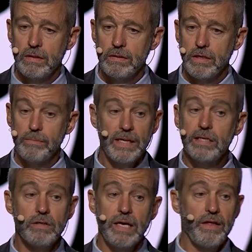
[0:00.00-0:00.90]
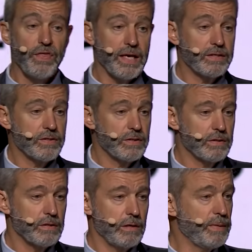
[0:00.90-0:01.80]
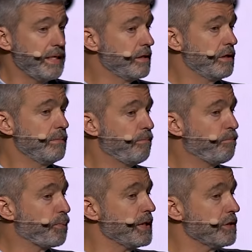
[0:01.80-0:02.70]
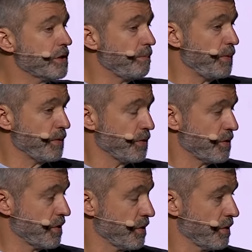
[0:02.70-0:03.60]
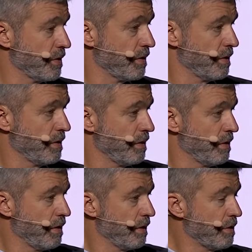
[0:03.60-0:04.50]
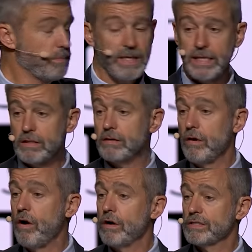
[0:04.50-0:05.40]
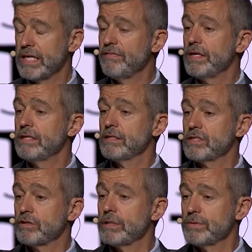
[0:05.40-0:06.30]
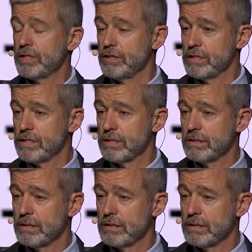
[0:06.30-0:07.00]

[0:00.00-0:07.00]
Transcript: There are many good ethics. There are many good principles. There are many good laws, even in the scriptures.